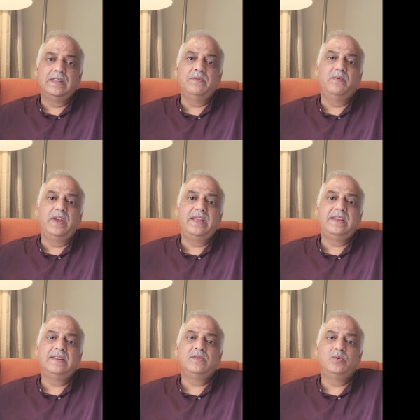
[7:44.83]
the
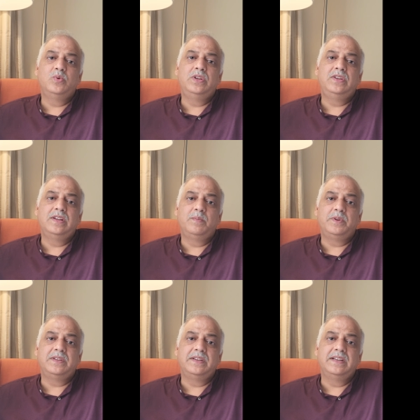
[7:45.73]
various judicial
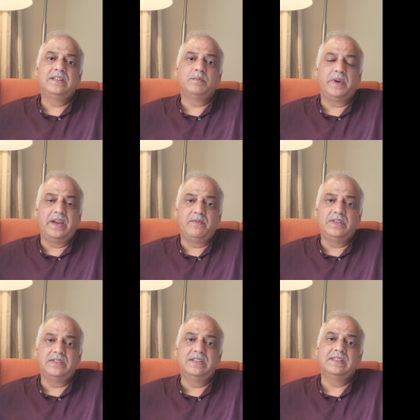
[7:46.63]
precedents by
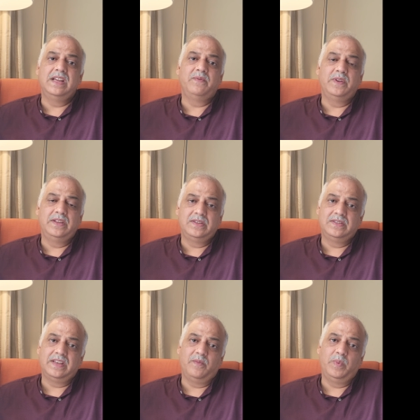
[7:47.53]
which these
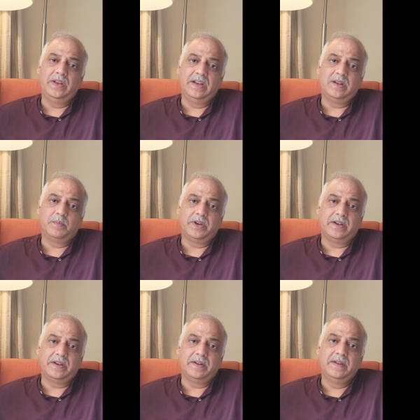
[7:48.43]
definitions have been
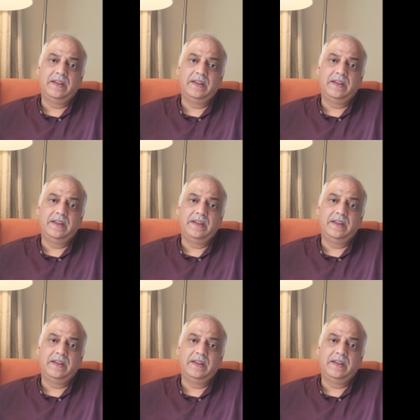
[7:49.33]
interpreted,